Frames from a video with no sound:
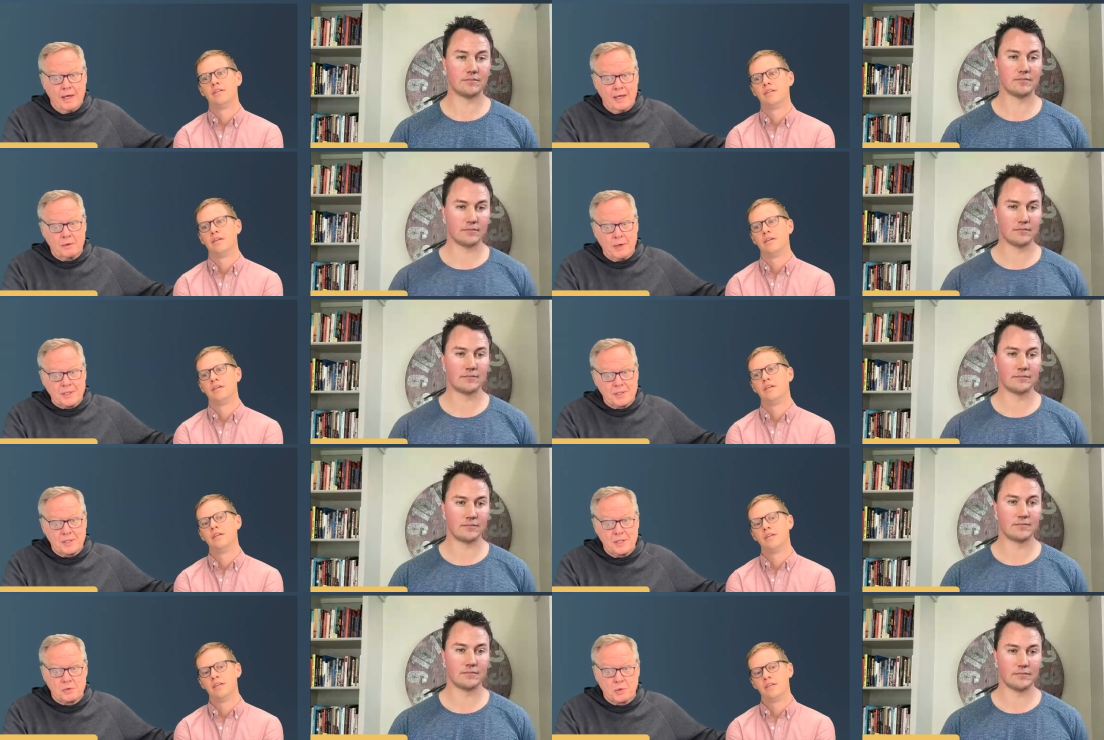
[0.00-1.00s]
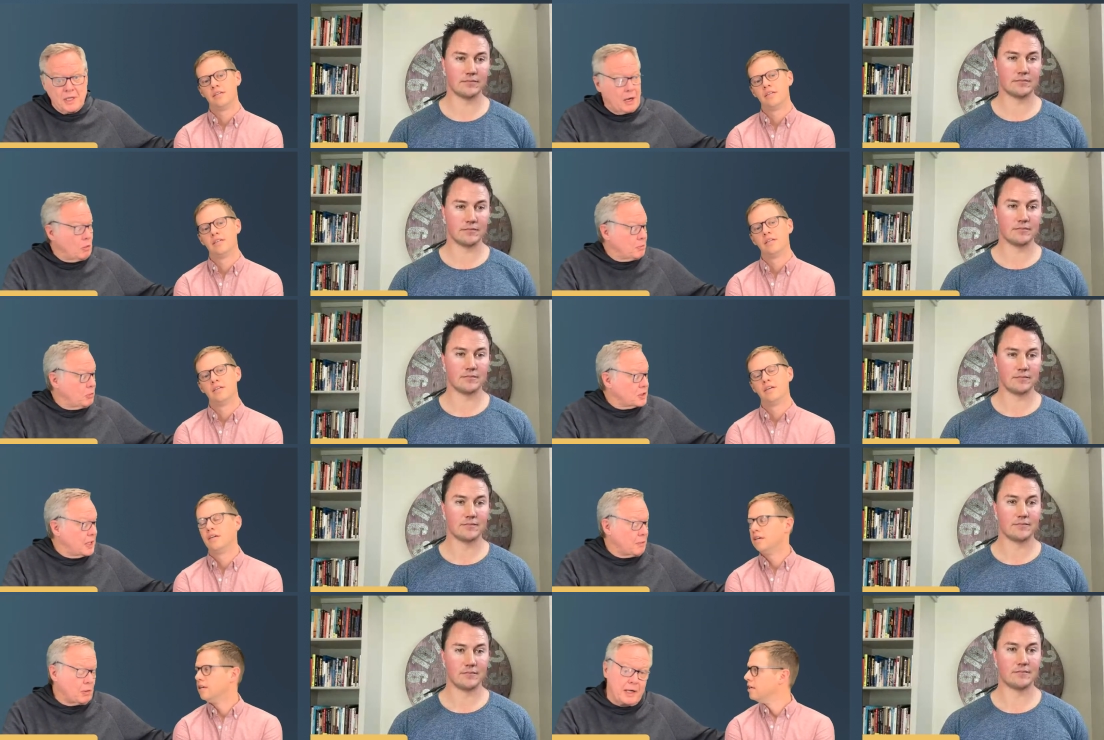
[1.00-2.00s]
Speaker 1: the rest is history yet one more time,
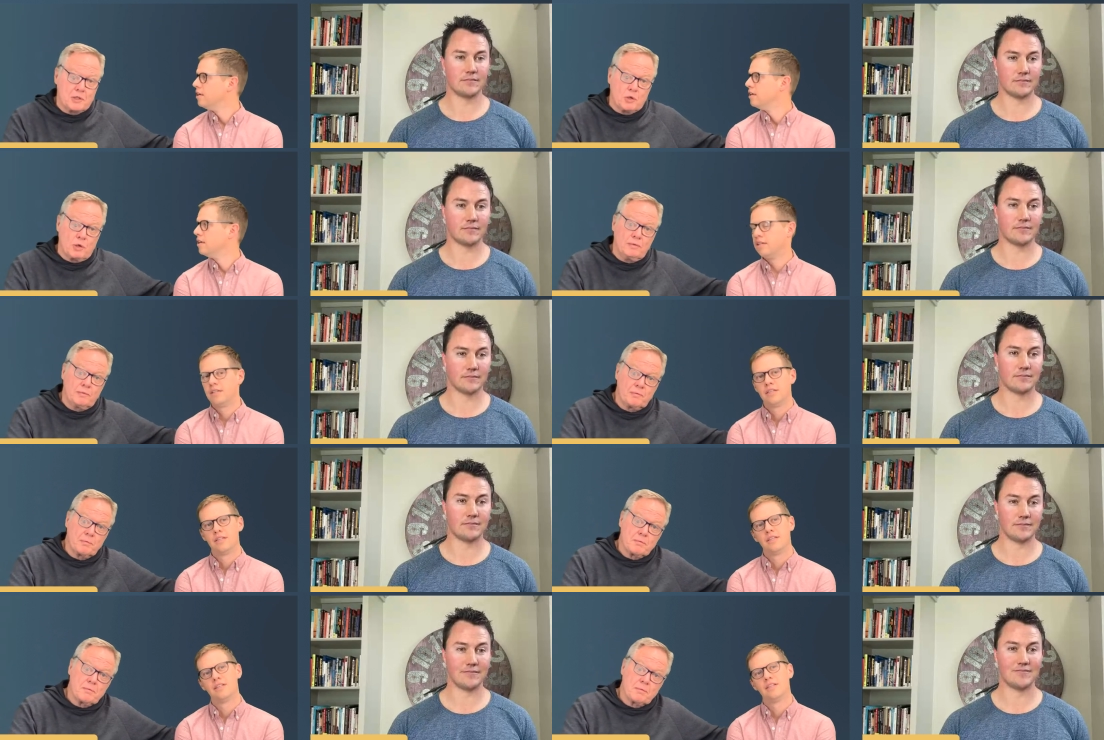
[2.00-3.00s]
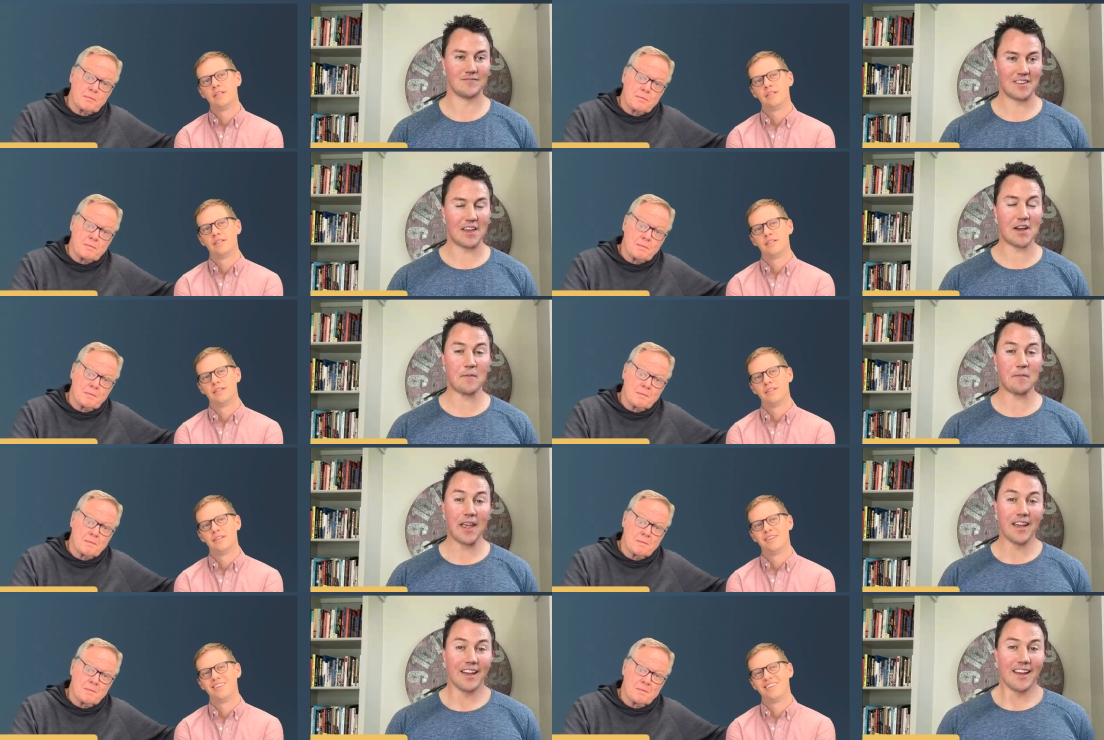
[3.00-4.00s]
right, Jordan? Yeah
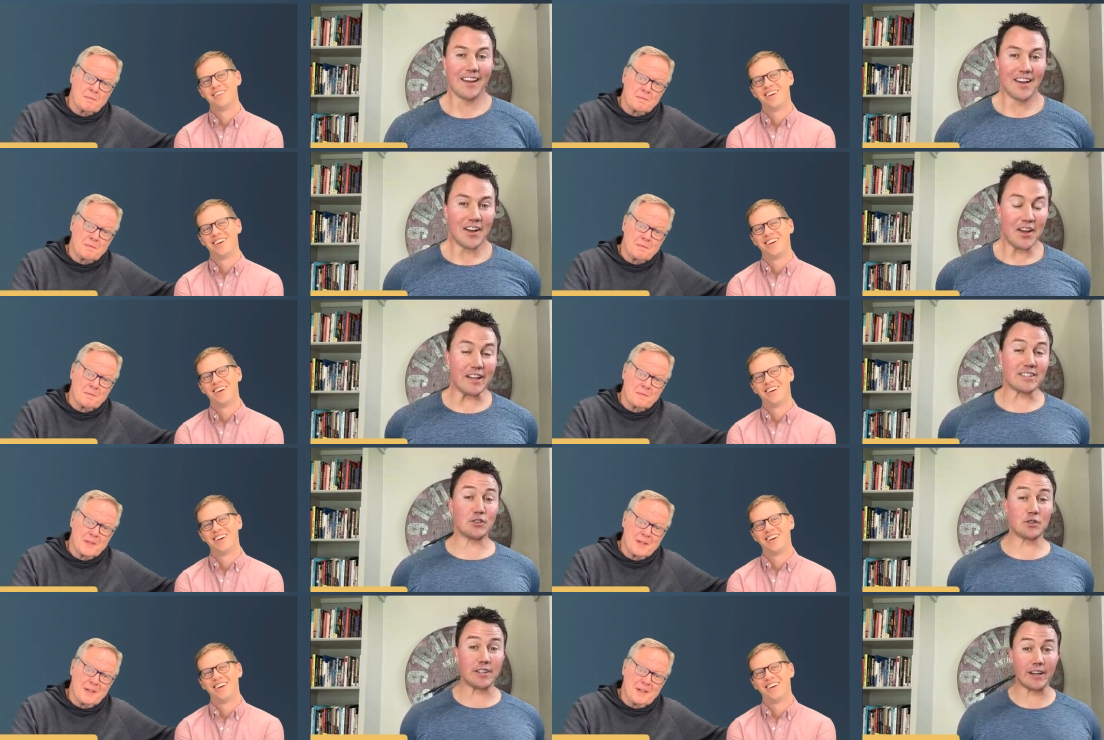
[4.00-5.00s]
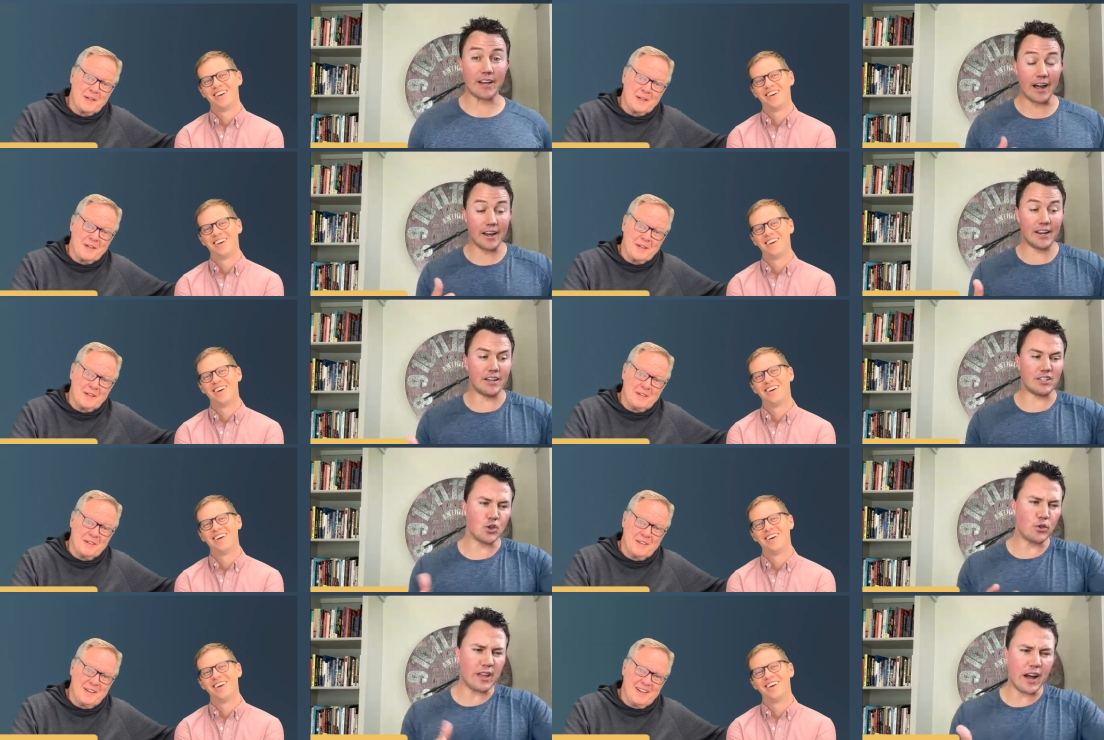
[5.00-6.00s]
it's interesting.
Speaker 2: I
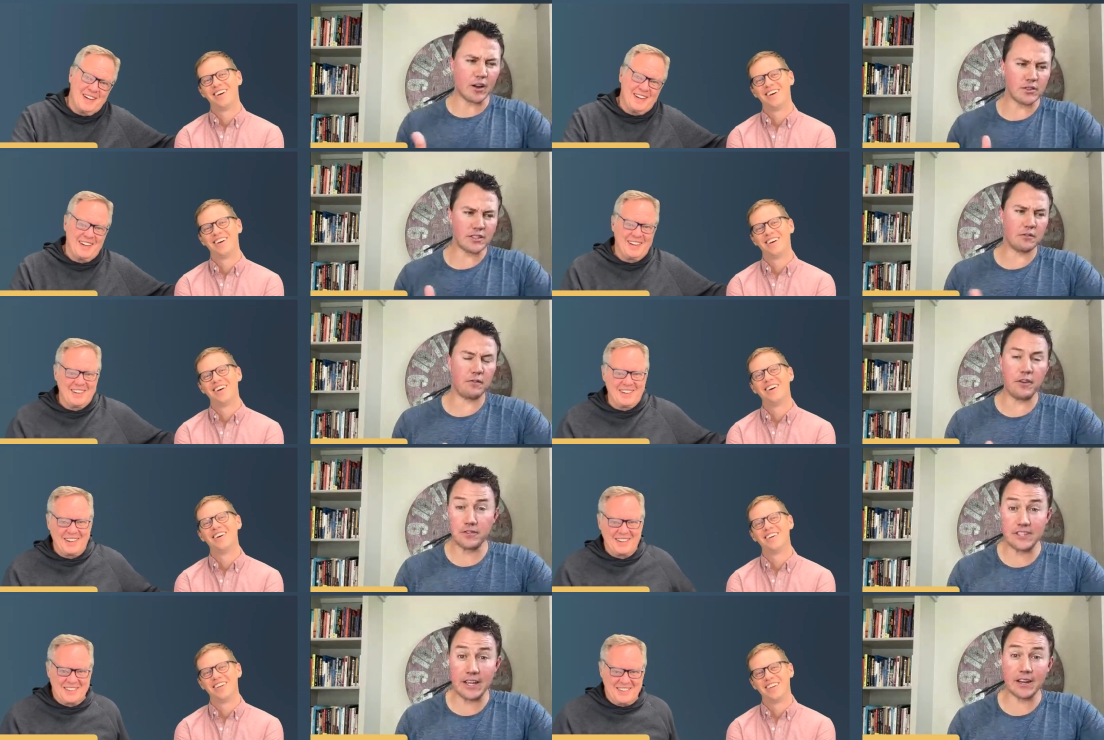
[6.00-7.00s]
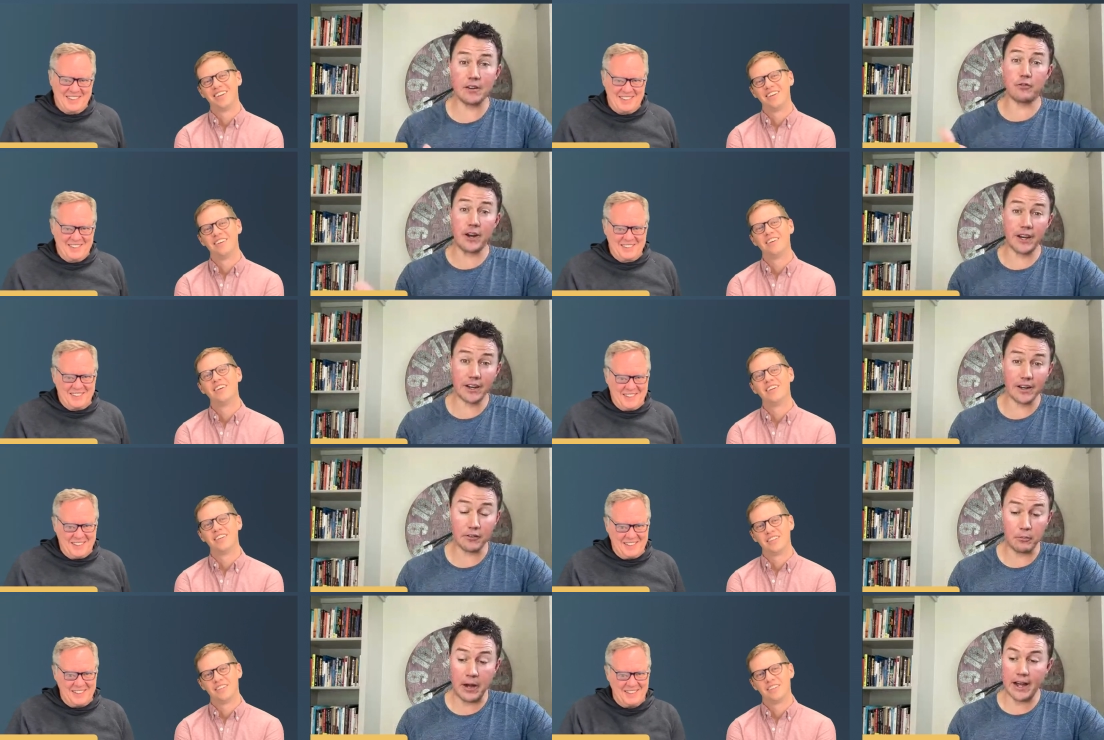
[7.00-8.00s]
2015, a friend
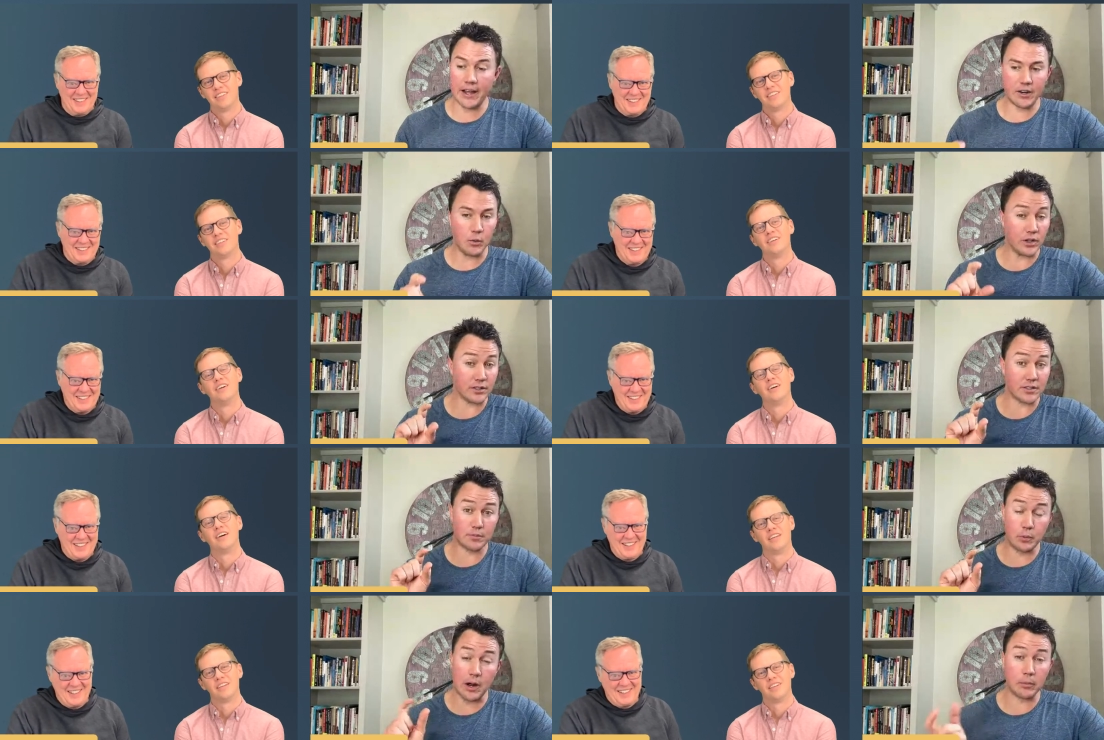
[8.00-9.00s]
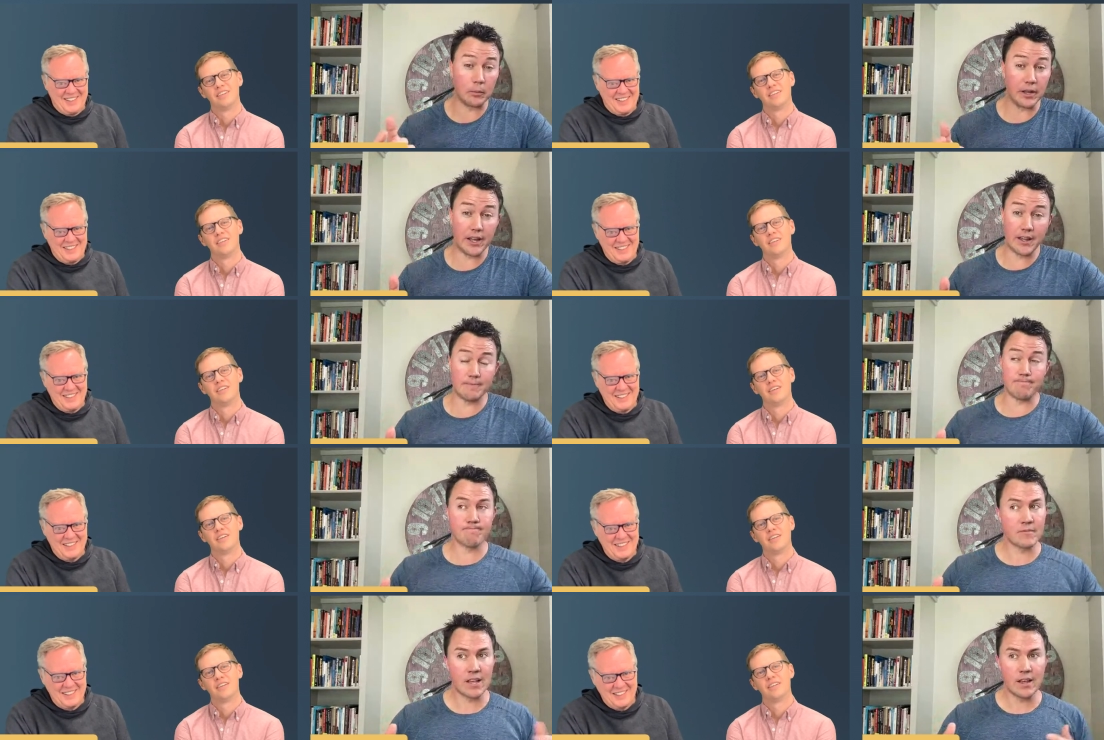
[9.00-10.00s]
of mine was probably,
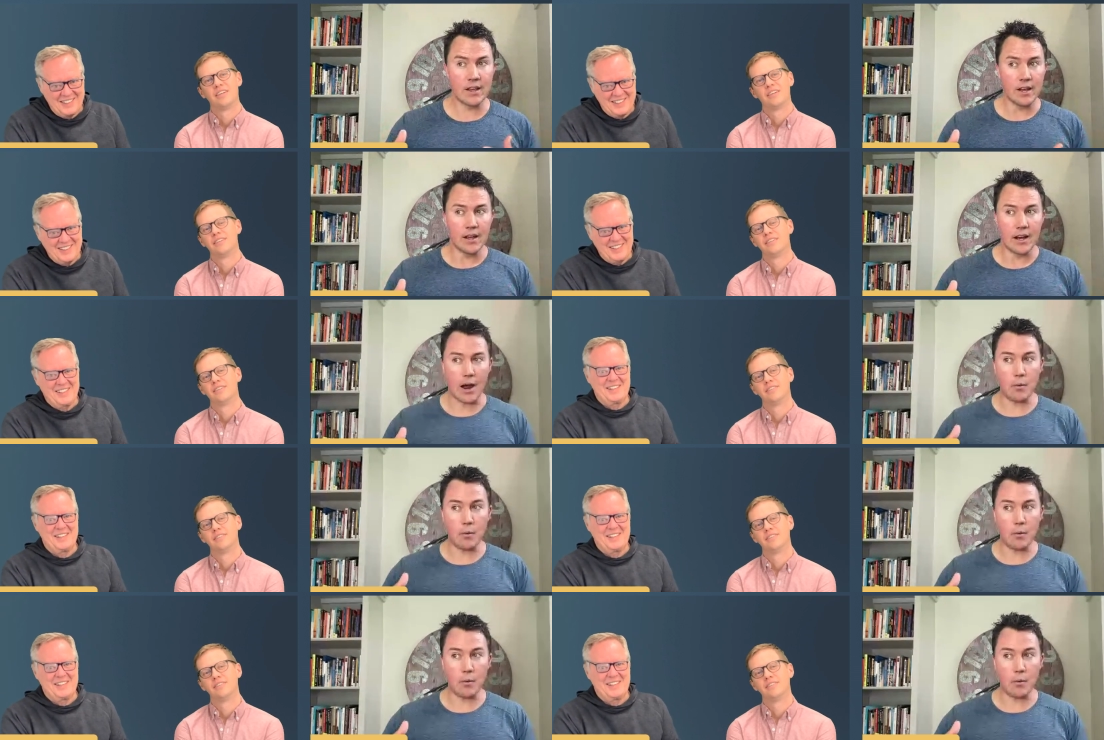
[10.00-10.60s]
I